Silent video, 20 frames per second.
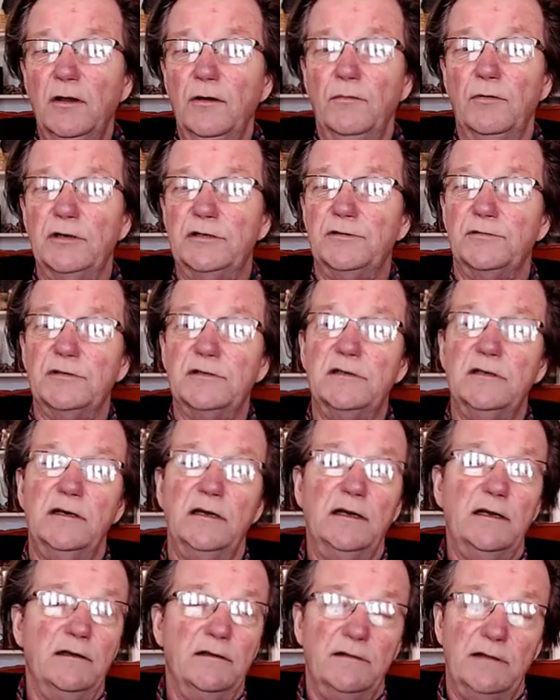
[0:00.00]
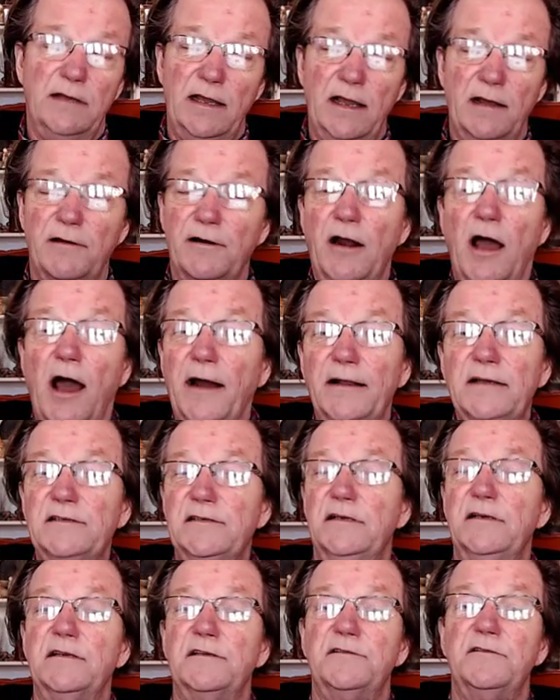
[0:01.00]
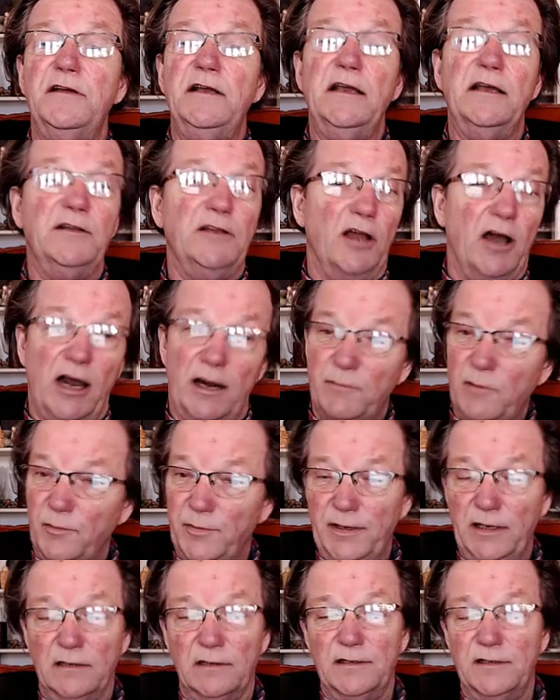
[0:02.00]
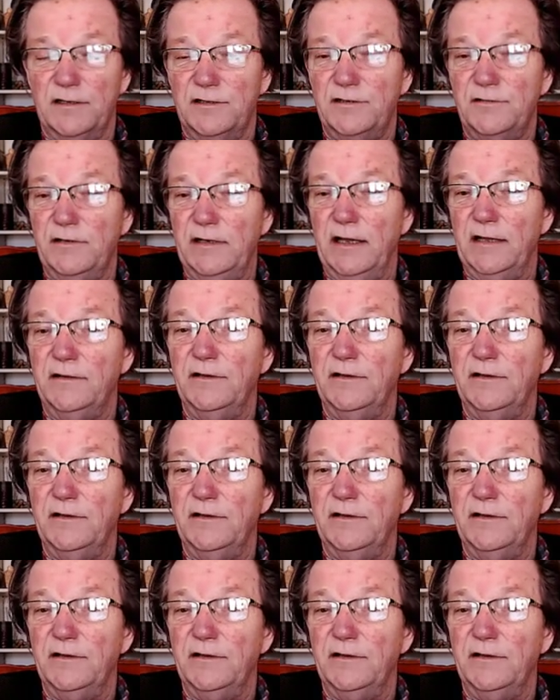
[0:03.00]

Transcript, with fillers: which was the aeronautics industry and the automobile industry,